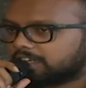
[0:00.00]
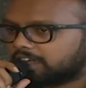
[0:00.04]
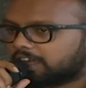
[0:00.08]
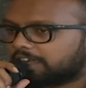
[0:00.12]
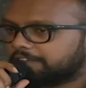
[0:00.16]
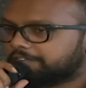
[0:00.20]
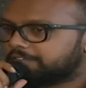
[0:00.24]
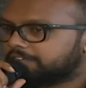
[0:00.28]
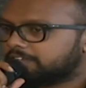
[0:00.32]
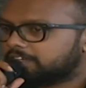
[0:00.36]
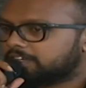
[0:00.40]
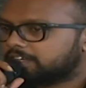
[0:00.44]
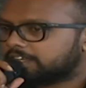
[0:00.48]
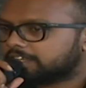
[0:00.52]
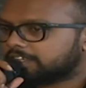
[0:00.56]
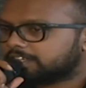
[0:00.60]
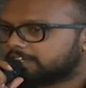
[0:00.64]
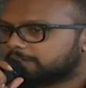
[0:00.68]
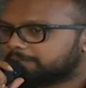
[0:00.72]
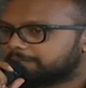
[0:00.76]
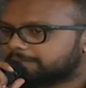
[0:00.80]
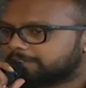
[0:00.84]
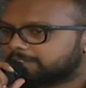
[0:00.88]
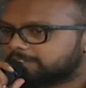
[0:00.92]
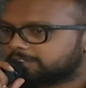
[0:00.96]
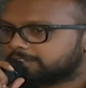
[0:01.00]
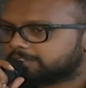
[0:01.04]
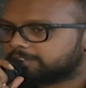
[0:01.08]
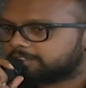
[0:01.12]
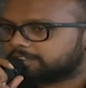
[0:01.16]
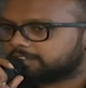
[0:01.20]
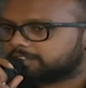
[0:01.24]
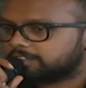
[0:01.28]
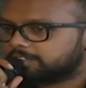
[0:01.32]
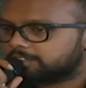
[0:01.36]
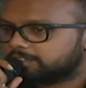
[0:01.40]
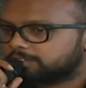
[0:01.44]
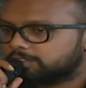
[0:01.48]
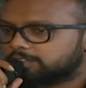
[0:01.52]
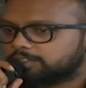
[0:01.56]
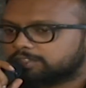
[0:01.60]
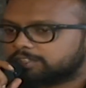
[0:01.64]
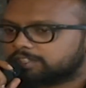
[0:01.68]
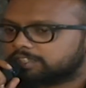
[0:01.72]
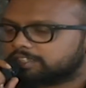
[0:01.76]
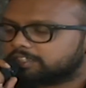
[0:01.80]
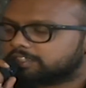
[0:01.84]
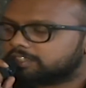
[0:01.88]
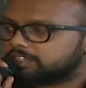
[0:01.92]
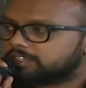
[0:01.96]
I feel like government should do
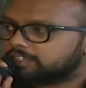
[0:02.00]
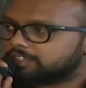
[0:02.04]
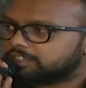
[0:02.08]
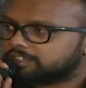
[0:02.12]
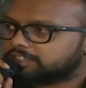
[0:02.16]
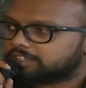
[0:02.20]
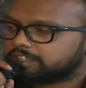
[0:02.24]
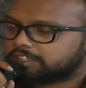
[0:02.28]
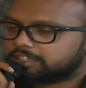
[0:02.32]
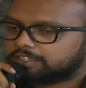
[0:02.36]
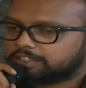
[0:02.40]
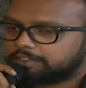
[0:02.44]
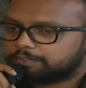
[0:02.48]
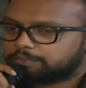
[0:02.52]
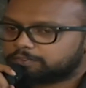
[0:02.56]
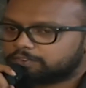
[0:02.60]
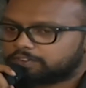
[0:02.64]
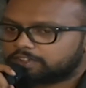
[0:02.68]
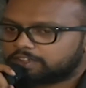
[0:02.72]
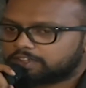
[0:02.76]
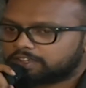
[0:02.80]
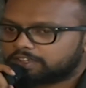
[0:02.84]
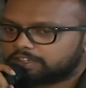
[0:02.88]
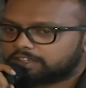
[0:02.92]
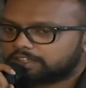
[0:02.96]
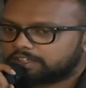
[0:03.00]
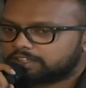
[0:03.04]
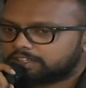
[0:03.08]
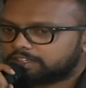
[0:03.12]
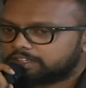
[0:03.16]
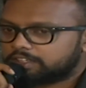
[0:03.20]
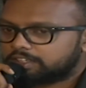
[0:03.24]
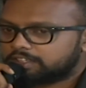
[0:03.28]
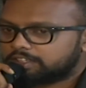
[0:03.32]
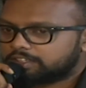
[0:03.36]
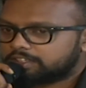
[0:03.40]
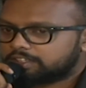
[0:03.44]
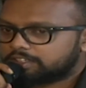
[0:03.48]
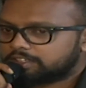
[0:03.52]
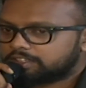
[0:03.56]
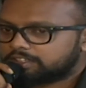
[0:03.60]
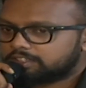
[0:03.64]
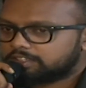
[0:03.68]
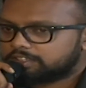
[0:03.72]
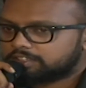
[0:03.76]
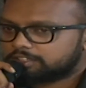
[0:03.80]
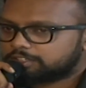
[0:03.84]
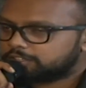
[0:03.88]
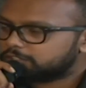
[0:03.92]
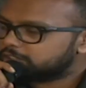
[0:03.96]
an initiative where
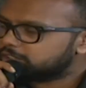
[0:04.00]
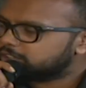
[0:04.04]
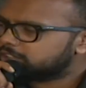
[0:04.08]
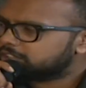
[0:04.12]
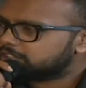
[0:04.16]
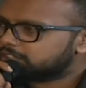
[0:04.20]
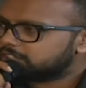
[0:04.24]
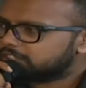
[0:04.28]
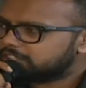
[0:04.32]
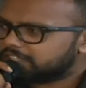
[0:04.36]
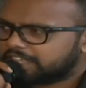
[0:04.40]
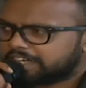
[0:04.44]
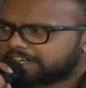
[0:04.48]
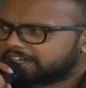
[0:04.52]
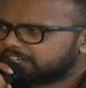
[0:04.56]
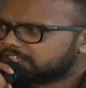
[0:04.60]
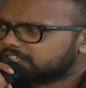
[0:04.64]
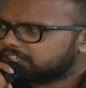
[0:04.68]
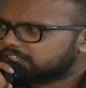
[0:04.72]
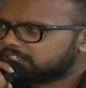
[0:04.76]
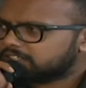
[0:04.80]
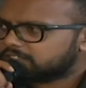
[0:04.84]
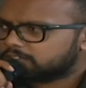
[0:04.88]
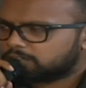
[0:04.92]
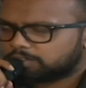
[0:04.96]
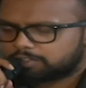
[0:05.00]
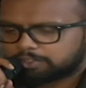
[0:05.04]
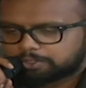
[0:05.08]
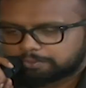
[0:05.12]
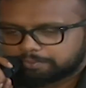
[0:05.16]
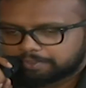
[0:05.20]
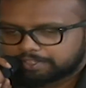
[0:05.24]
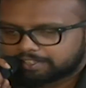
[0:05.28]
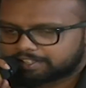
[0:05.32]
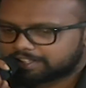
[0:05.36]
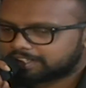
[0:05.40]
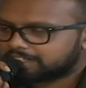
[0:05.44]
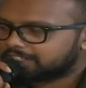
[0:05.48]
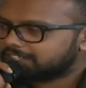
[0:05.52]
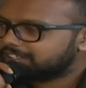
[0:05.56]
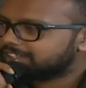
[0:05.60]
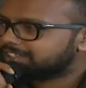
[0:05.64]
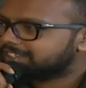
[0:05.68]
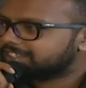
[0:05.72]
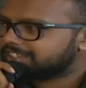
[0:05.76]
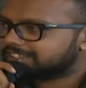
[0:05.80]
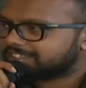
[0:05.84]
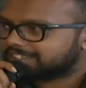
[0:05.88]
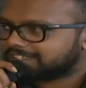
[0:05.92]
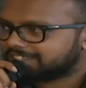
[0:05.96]
you should directly, automatically
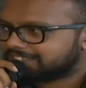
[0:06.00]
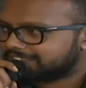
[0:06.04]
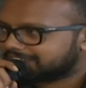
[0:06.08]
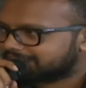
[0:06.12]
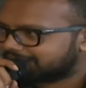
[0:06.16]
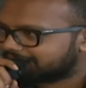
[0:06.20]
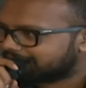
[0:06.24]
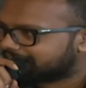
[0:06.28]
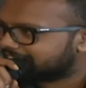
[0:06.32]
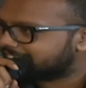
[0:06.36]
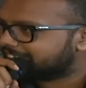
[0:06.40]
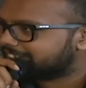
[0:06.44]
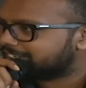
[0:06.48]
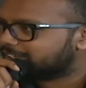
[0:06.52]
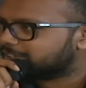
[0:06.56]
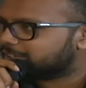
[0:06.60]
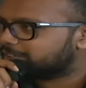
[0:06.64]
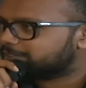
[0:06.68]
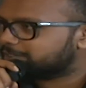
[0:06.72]
just cut it off